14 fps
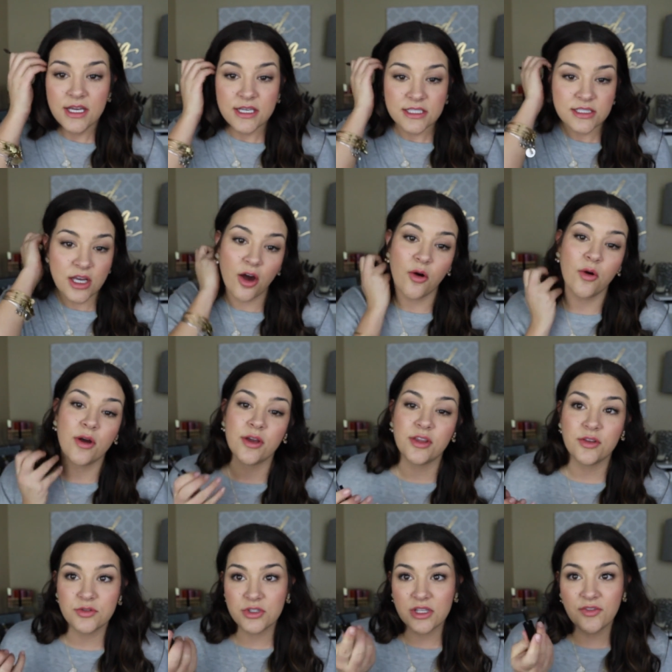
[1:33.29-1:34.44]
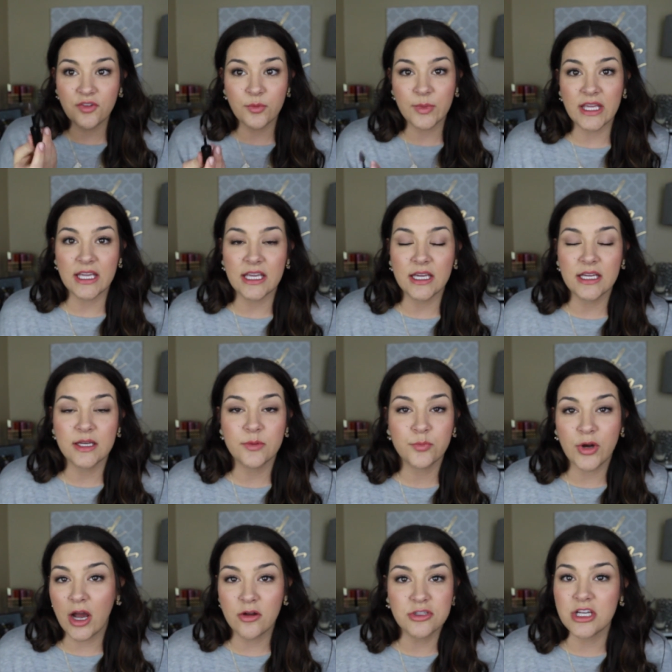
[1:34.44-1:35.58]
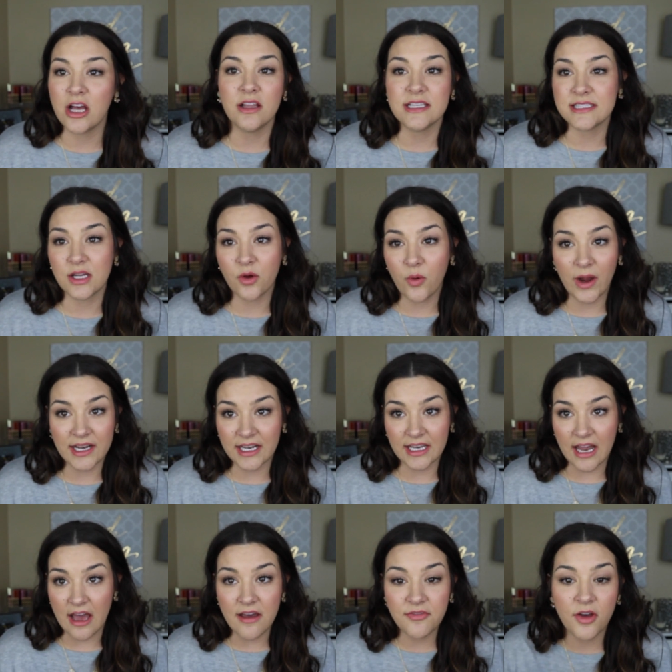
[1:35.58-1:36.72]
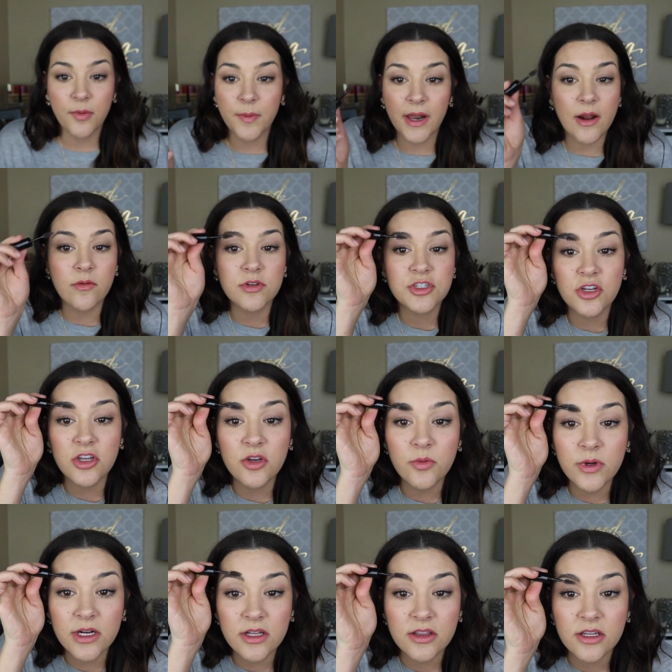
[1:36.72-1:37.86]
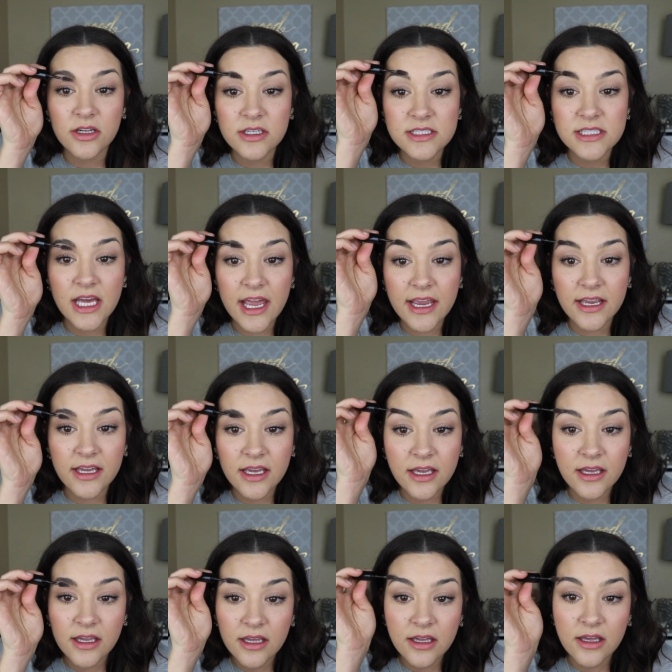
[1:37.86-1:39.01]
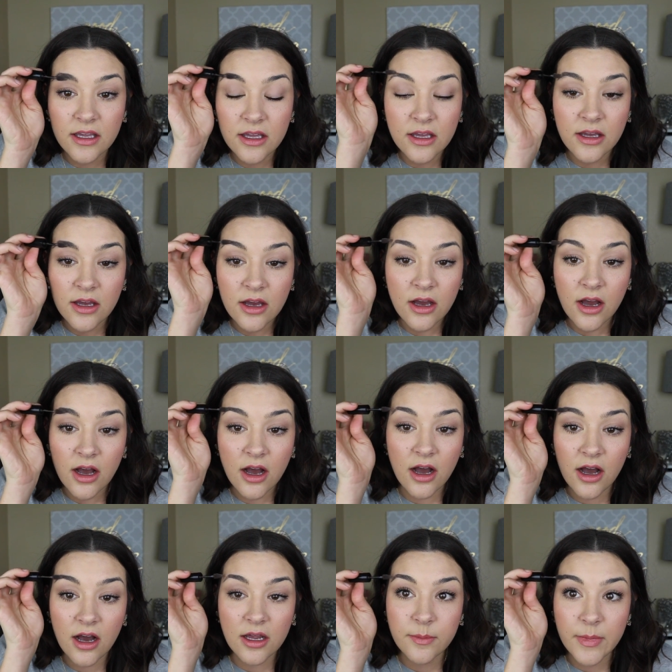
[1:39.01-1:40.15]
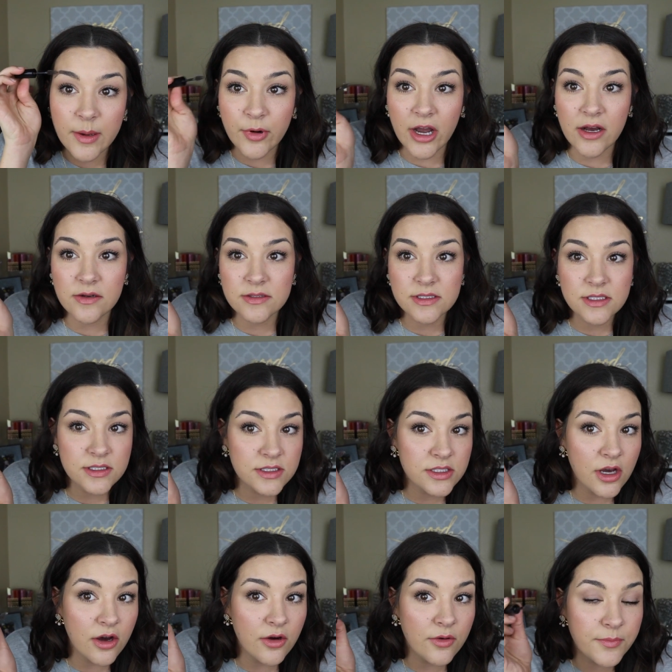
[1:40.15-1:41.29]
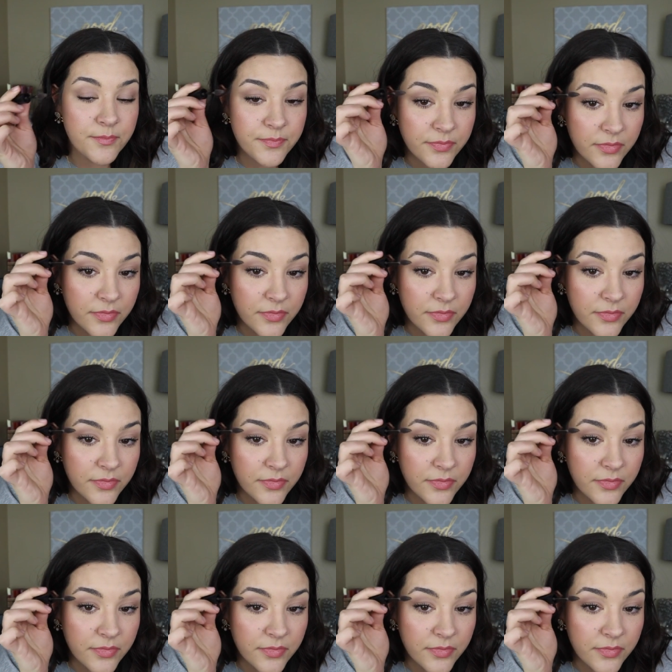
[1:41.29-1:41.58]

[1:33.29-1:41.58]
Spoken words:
So usually for me, brow gel isn't quite enough, but I will show you what it looks like on my brows. So